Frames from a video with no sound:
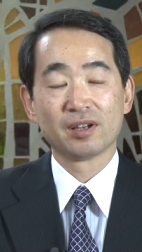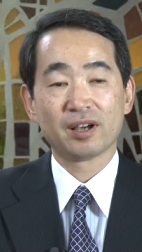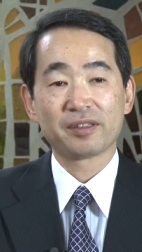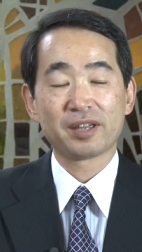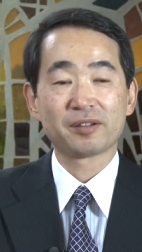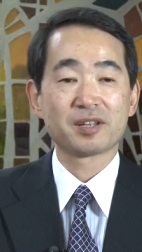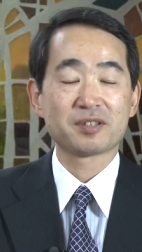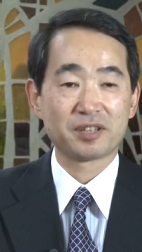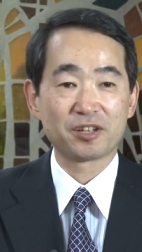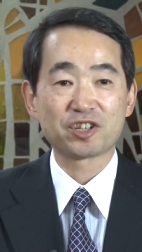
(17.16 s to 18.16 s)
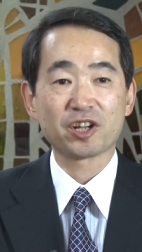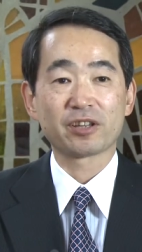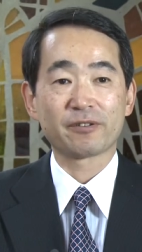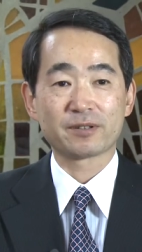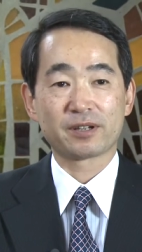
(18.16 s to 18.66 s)
I think this
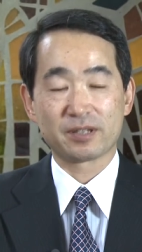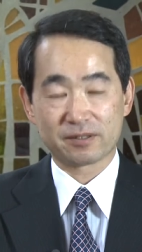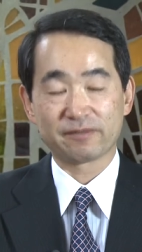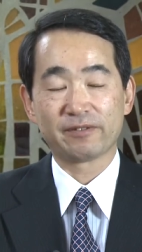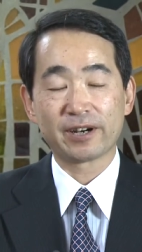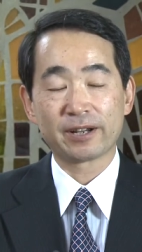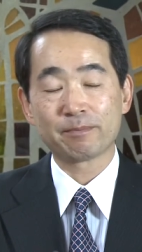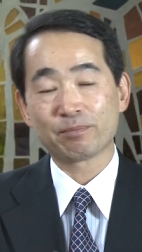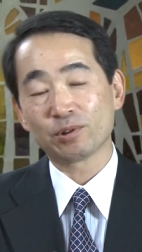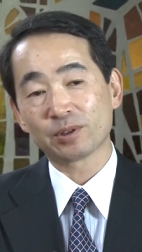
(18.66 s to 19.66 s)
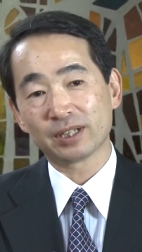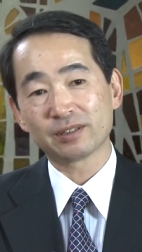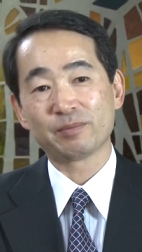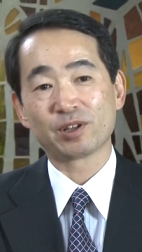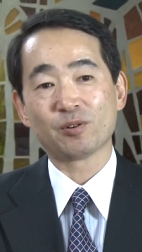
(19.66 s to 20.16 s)
initiative is very
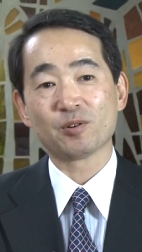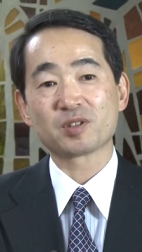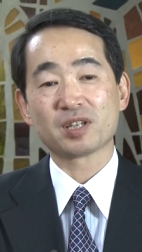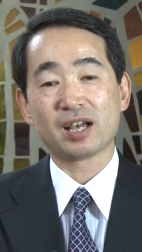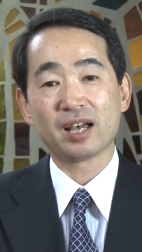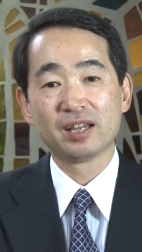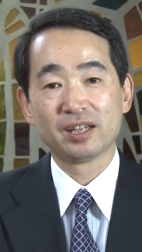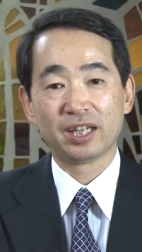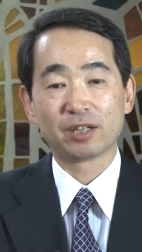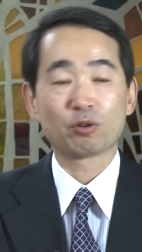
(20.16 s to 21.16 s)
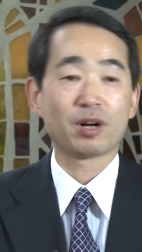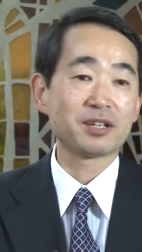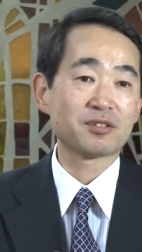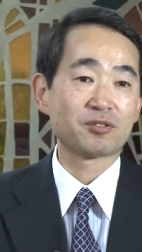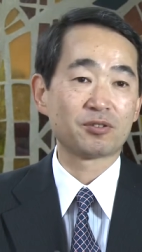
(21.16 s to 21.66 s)
important because uh, it
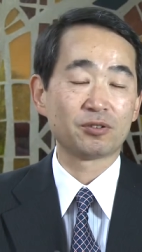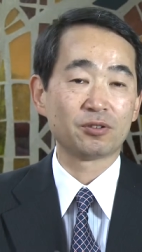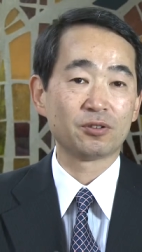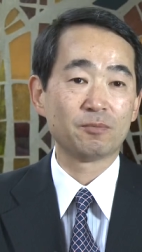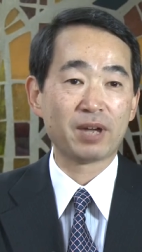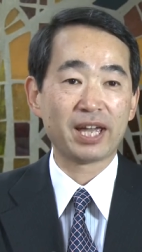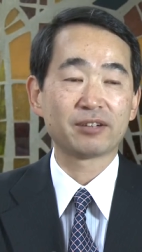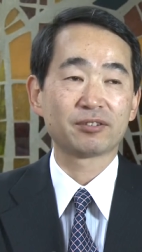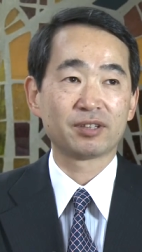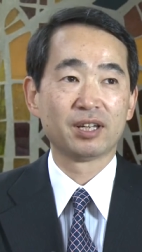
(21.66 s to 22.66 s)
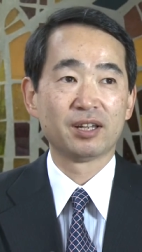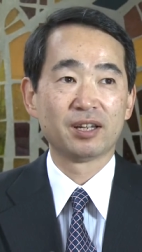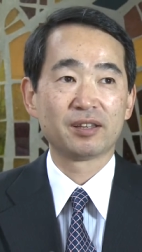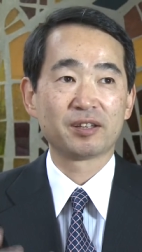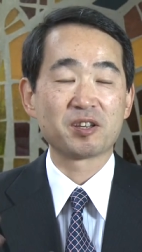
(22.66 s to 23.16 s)
tries to make
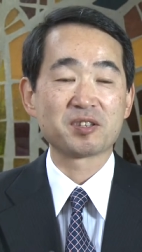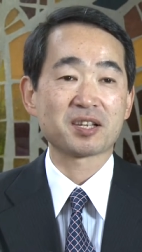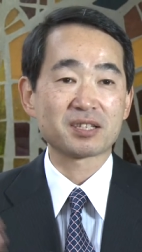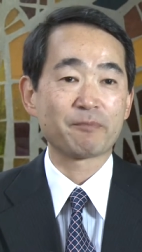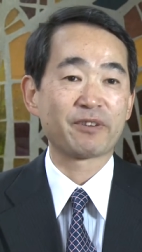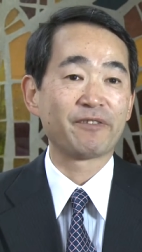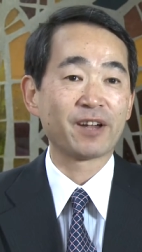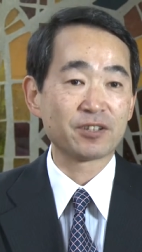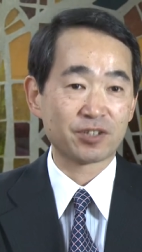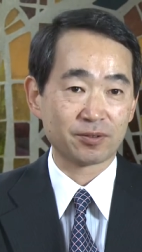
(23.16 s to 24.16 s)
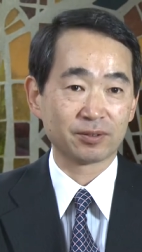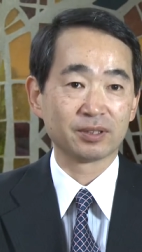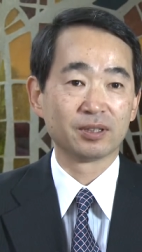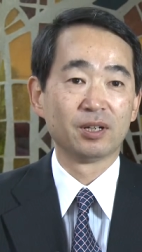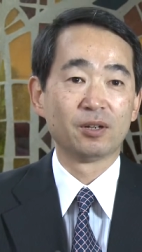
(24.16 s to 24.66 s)
the disaster prevention
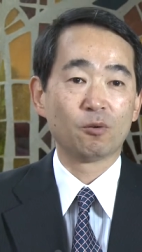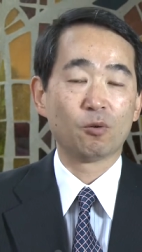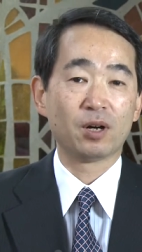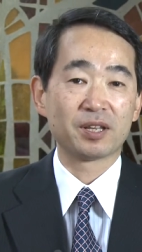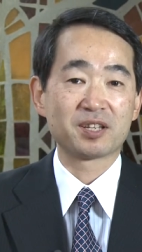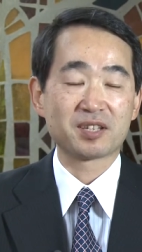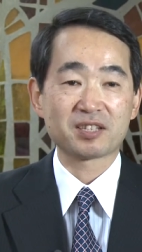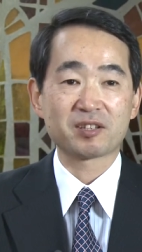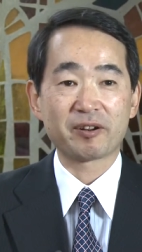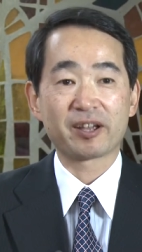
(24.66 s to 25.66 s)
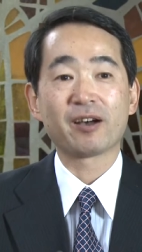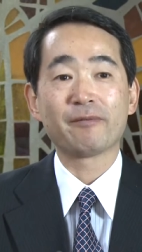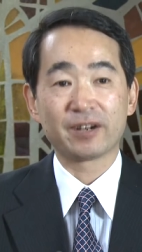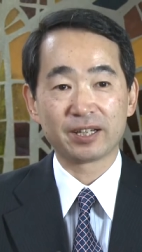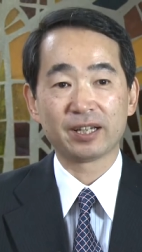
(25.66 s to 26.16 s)
or disaster
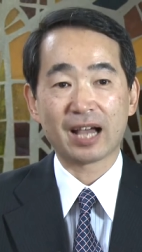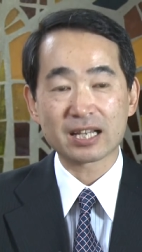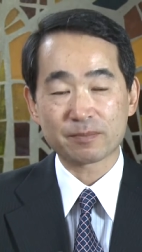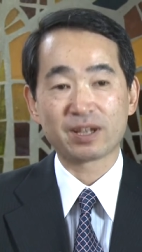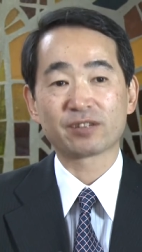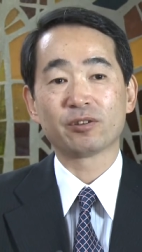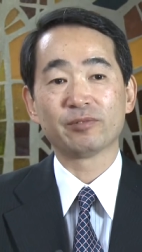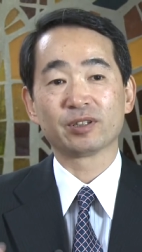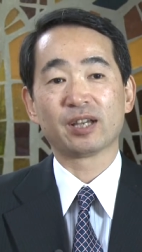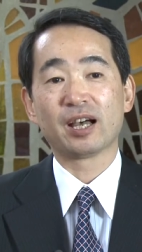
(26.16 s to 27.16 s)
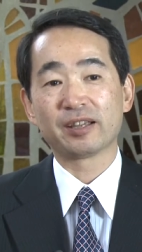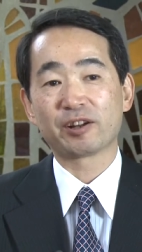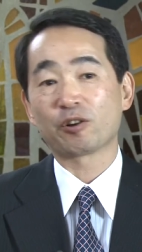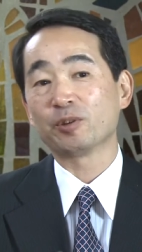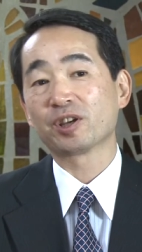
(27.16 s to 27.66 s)
recovery aspect of uh,
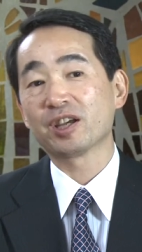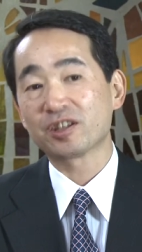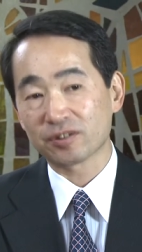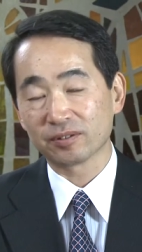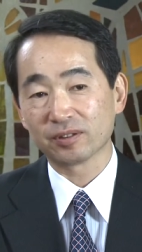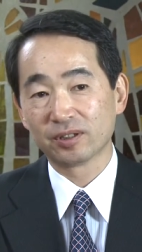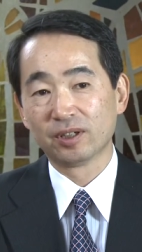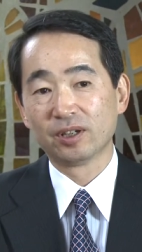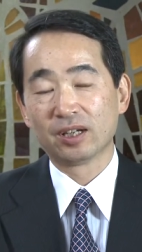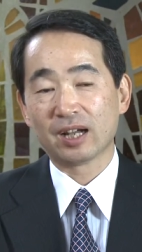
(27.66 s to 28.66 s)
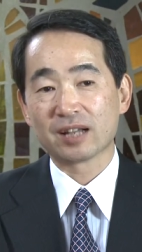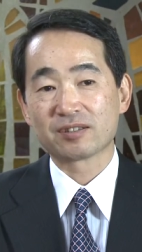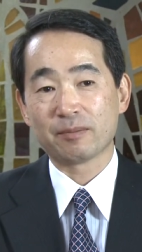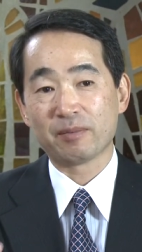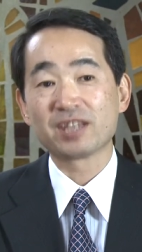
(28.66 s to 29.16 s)
telecommunication
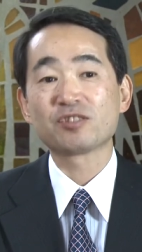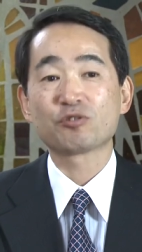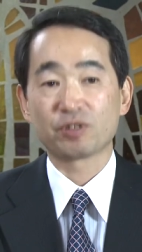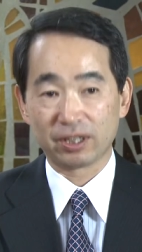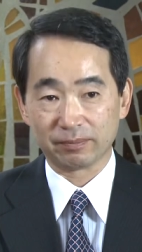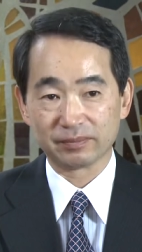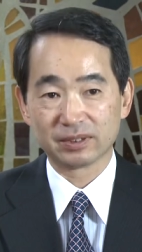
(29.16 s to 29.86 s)
as a mainstream.